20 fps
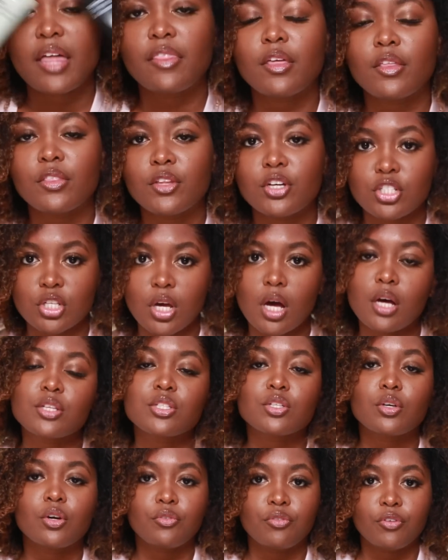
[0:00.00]
and then there's
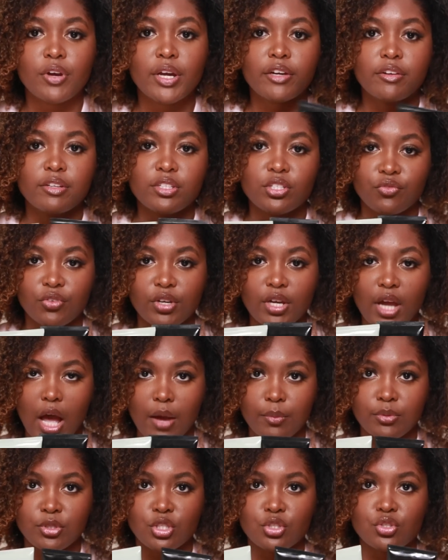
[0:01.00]
also a fragrance-free
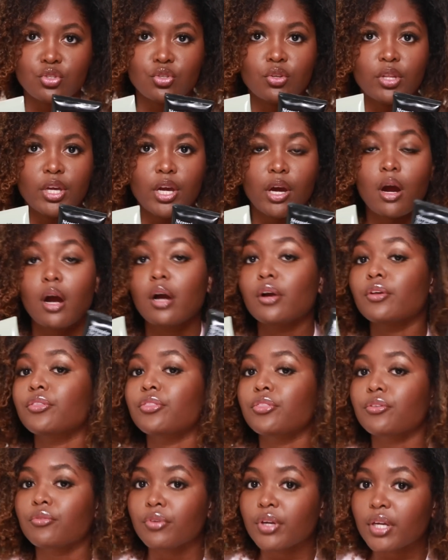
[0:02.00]
option. So there are
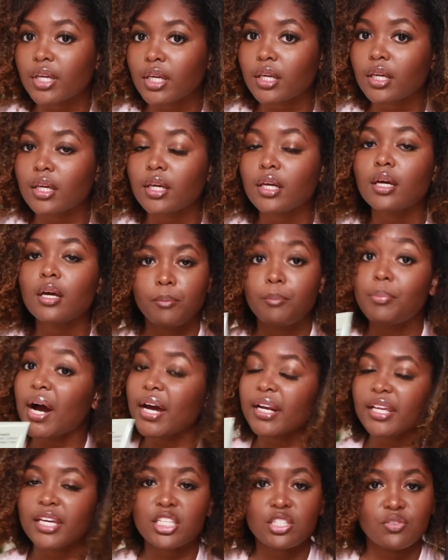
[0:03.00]
3
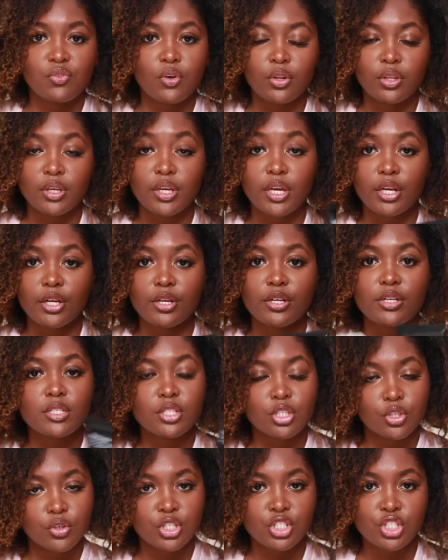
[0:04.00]
body
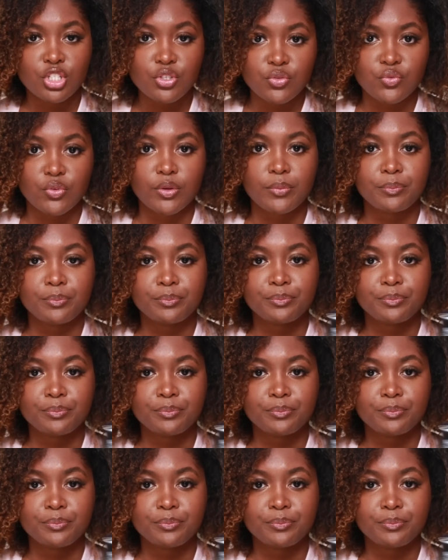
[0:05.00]
exfoliators you can choose from.